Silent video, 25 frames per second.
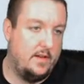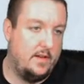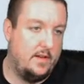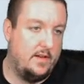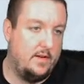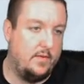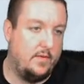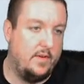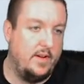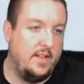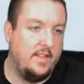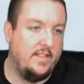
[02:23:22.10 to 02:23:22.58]

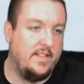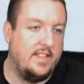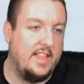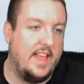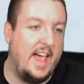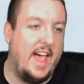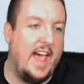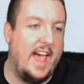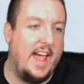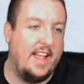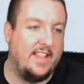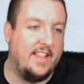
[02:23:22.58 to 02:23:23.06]
What is
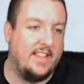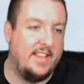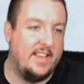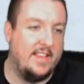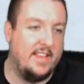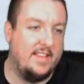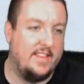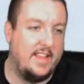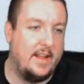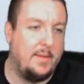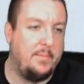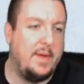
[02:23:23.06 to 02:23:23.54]
that?
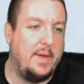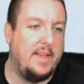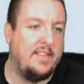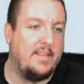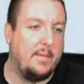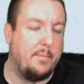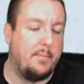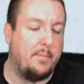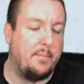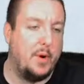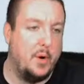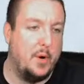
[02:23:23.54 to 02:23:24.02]
Is that a piece
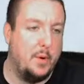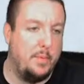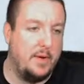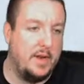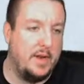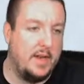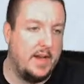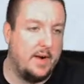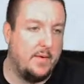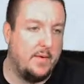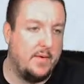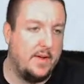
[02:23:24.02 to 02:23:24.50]
of poop in
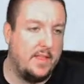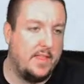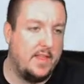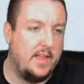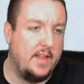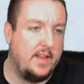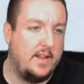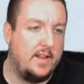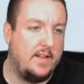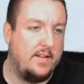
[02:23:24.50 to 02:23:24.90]
there with it?